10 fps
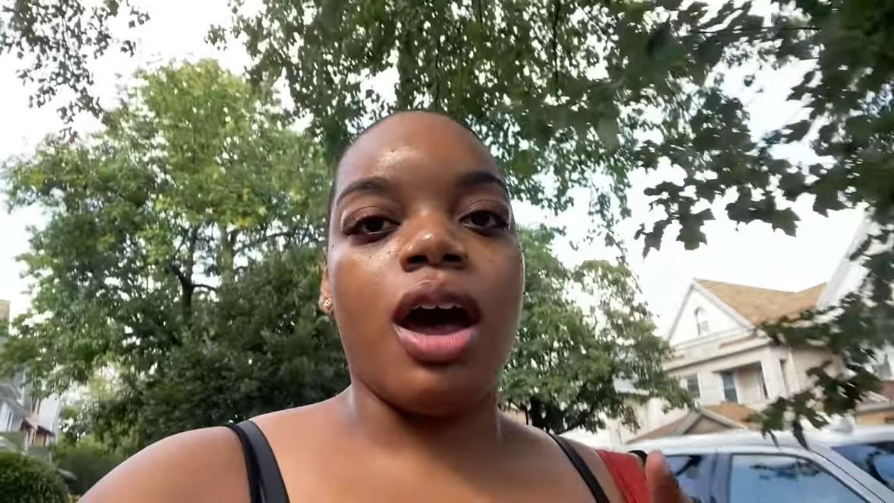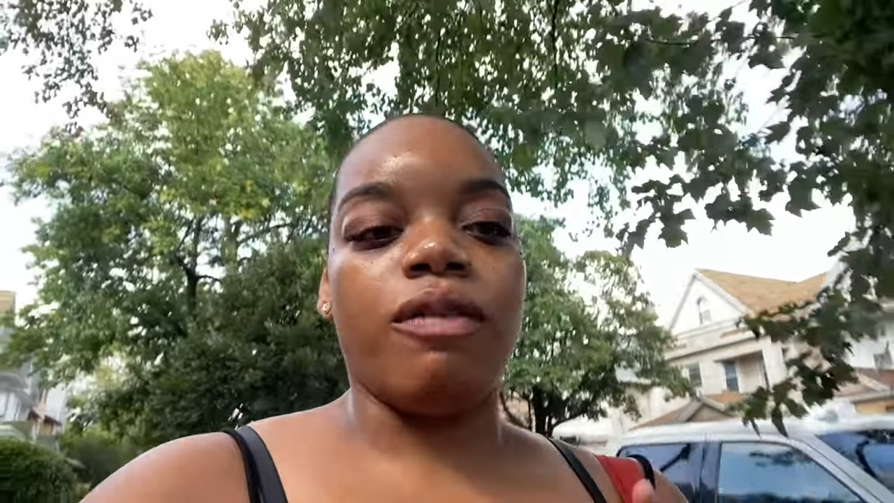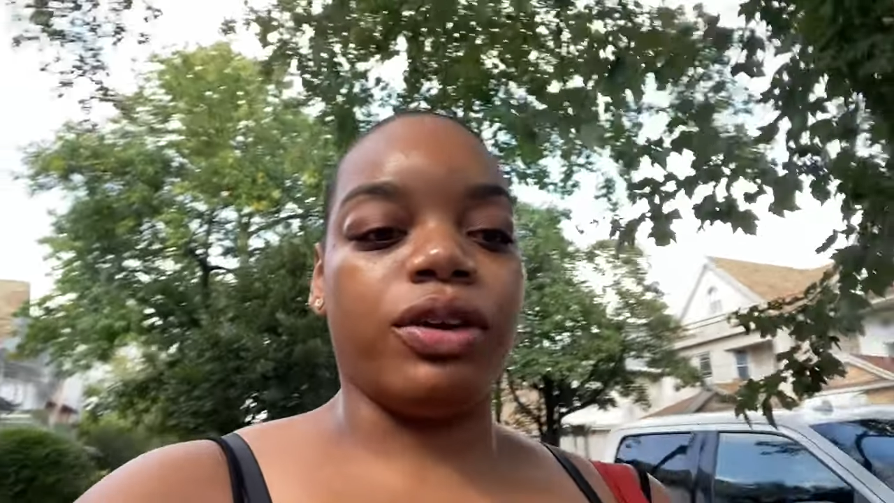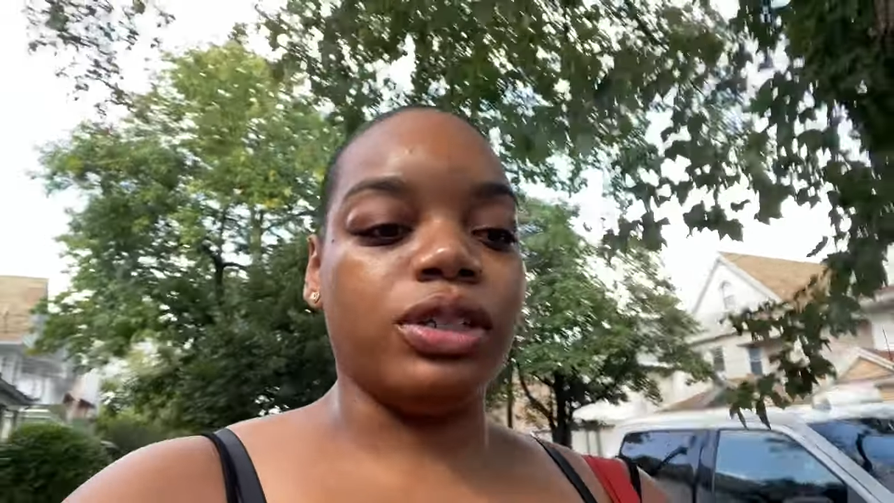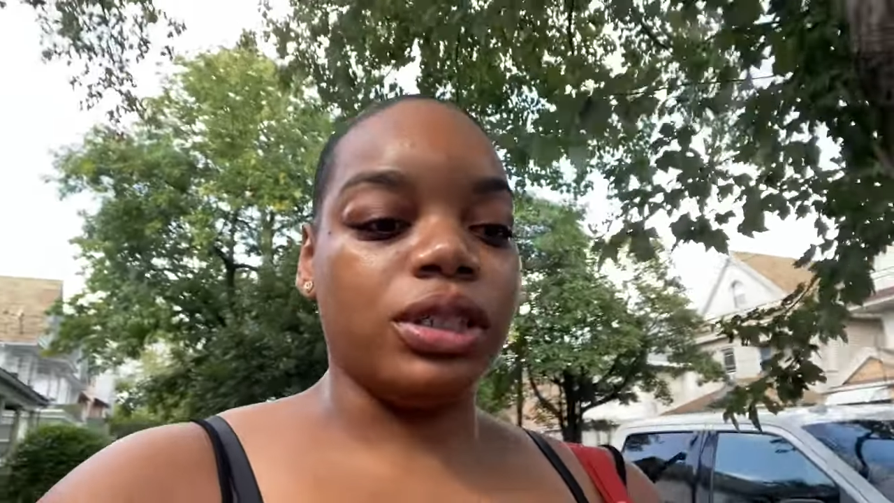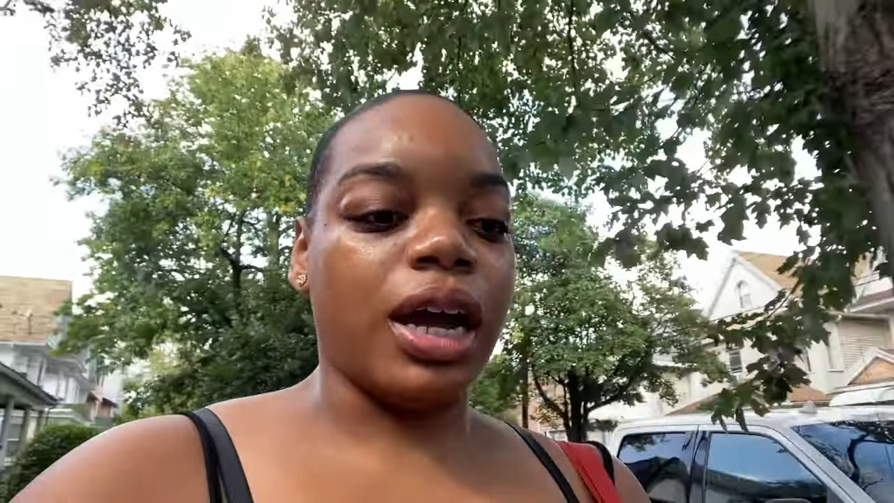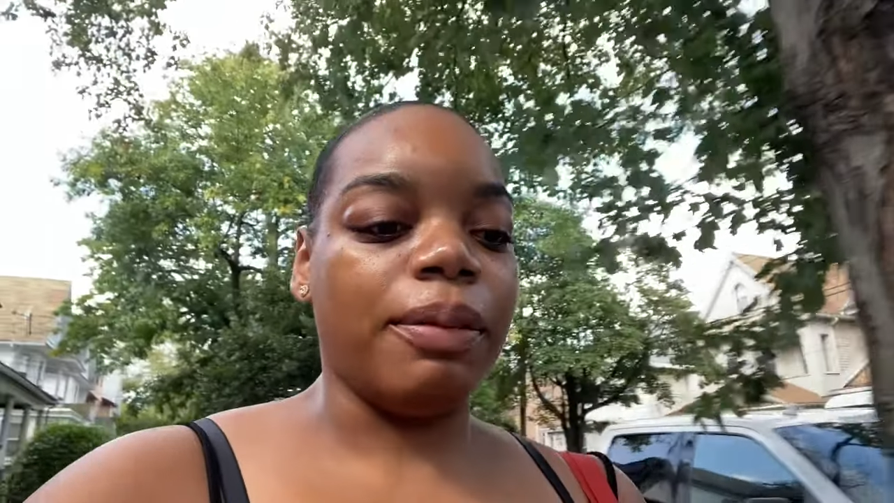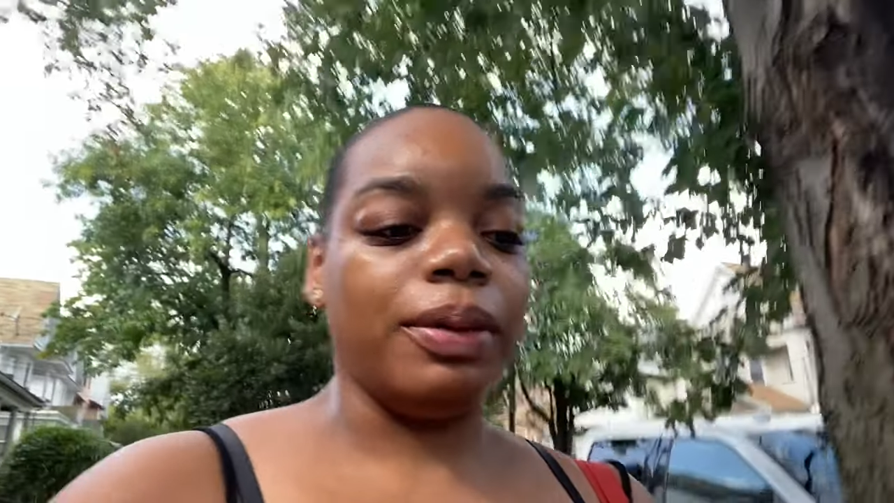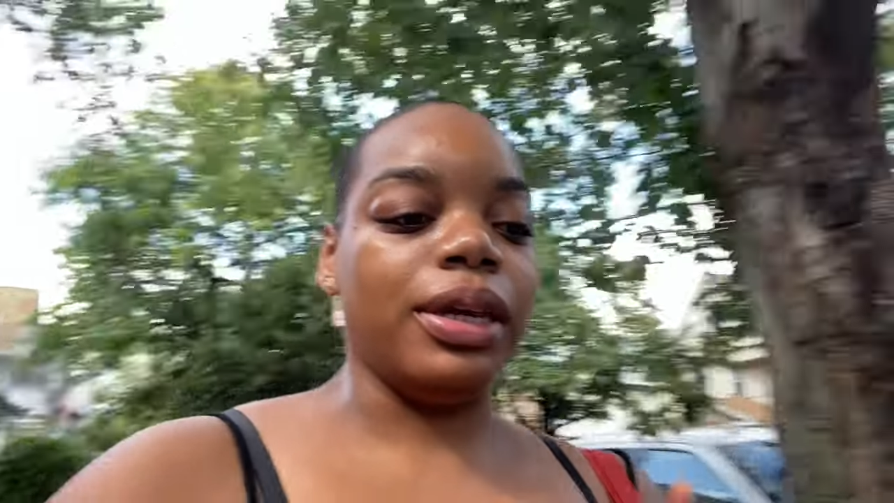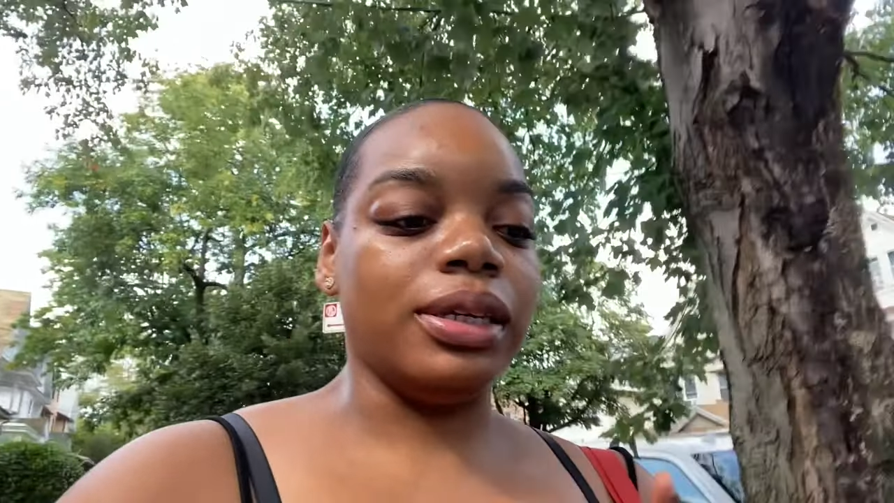First
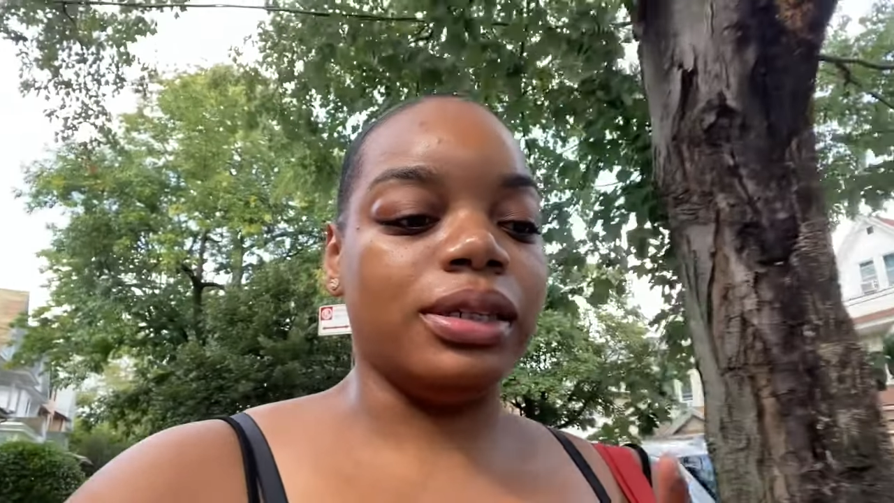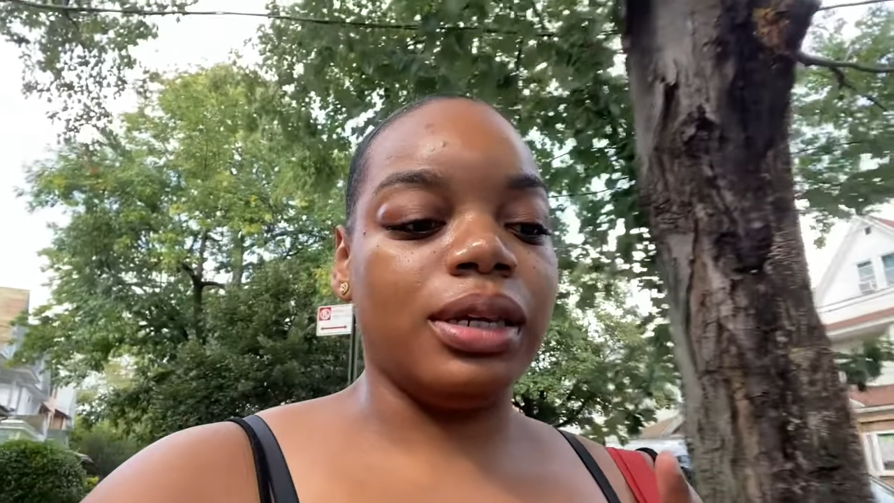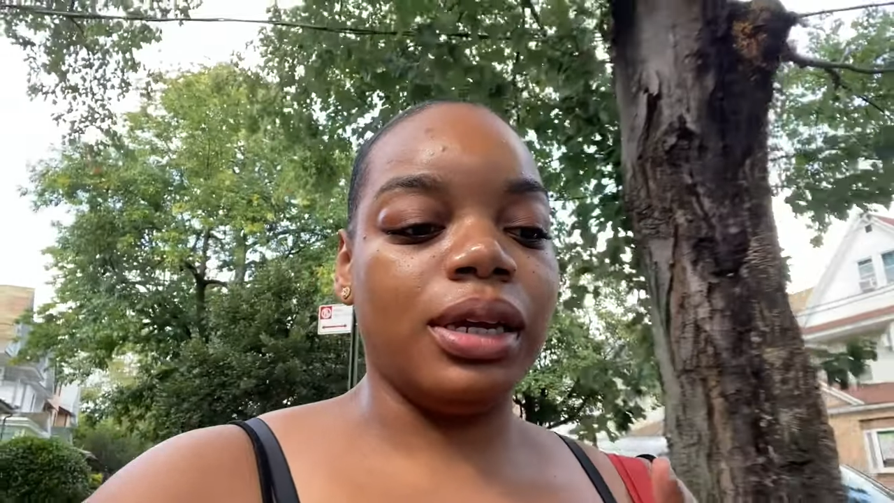stop is